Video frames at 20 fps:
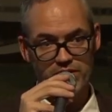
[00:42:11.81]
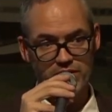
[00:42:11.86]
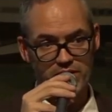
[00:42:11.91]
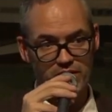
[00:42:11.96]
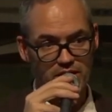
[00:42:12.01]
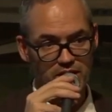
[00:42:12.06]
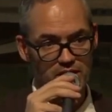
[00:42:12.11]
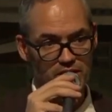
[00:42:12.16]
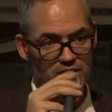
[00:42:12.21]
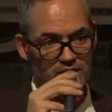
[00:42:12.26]

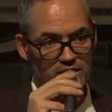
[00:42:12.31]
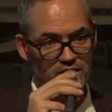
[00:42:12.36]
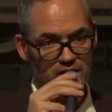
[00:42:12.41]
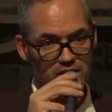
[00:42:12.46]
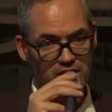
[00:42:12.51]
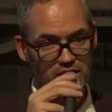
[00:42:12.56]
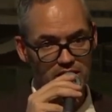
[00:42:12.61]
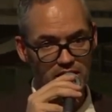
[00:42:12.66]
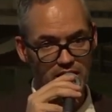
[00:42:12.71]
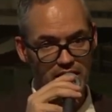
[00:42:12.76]
with
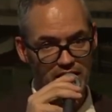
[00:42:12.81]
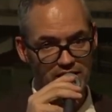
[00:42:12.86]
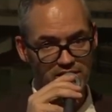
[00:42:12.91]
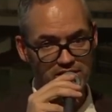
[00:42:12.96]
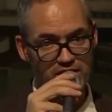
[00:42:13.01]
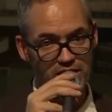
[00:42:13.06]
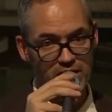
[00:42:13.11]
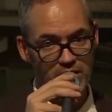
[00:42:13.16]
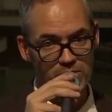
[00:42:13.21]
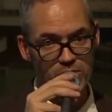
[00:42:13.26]
and
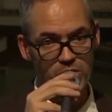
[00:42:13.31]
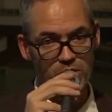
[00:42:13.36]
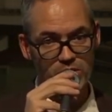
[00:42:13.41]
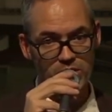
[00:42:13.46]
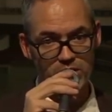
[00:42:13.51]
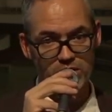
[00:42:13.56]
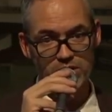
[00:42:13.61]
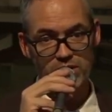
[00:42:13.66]
ask him